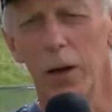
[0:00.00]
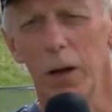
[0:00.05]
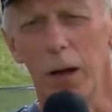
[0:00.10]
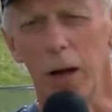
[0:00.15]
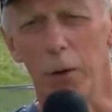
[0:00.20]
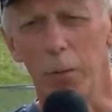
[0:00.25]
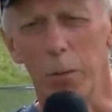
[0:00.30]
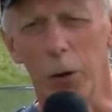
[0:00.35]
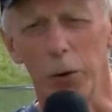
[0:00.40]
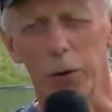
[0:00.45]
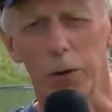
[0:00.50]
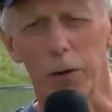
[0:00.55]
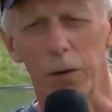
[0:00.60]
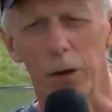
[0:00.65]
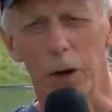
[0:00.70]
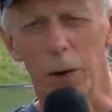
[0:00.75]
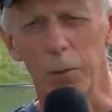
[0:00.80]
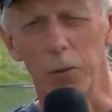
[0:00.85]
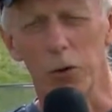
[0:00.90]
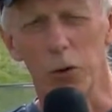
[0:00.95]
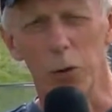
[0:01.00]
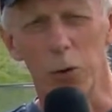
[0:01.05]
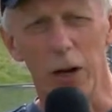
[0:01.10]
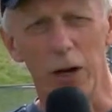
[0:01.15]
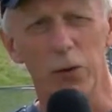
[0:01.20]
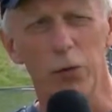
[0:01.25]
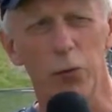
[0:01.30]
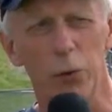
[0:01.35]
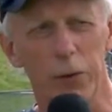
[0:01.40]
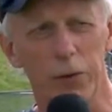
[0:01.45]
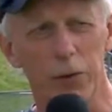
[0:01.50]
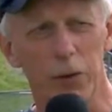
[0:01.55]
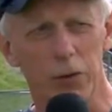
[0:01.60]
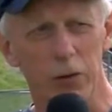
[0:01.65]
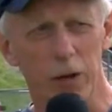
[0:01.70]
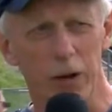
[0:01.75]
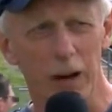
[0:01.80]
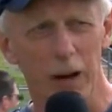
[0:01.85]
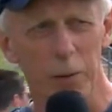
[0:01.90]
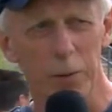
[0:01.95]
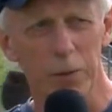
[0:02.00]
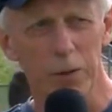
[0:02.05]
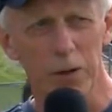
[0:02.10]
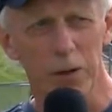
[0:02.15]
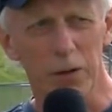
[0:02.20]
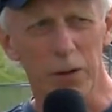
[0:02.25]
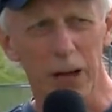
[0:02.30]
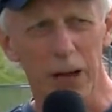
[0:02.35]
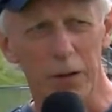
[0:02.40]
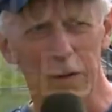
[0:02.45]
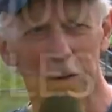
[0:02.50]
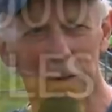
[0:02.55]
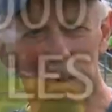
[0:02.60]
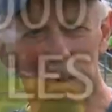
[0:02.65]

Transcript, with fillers: And both of them do a terrific job in that